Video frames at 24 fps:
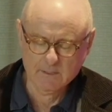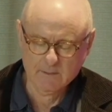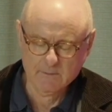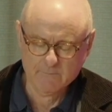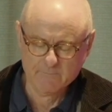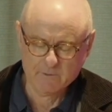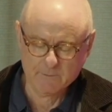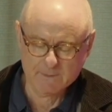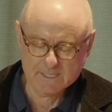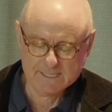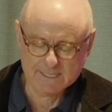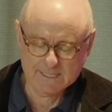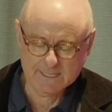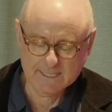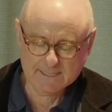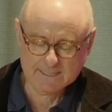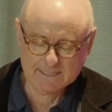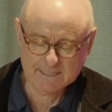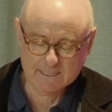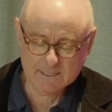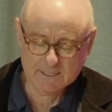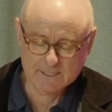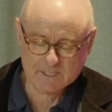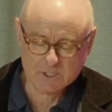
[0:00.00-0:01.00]
From his late
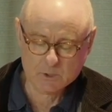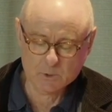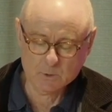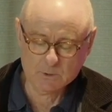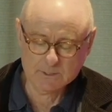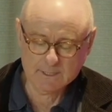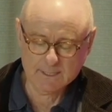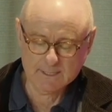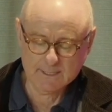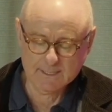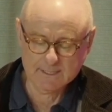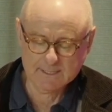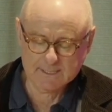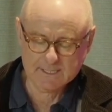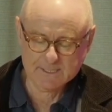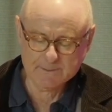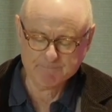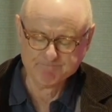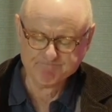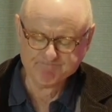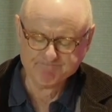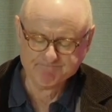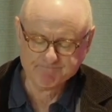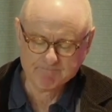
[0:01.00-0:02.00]
high school days,
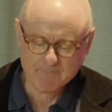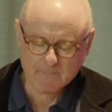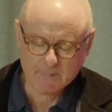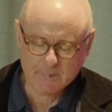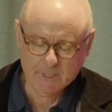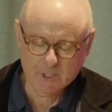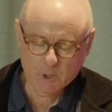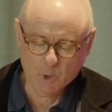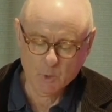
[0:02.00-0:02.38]
he